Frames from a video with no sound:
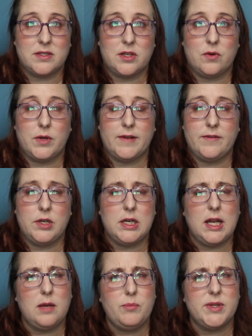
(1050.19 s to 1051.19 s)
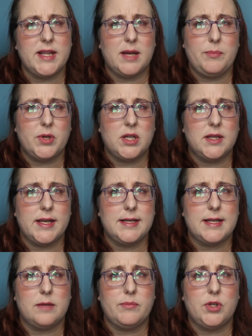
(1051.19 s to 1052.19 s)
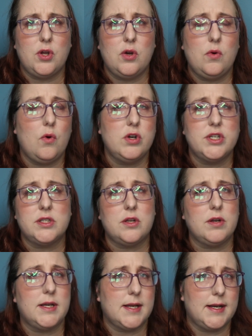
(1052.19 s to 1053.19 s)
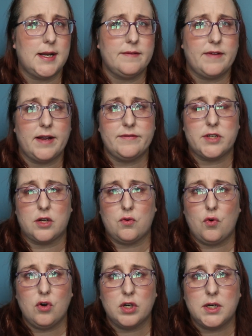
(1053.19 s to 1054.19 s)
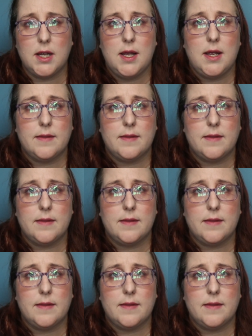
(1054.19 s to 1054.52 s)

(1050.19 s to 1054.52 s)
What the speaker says: So if you need help with that, put a link down below or just go to 995.org.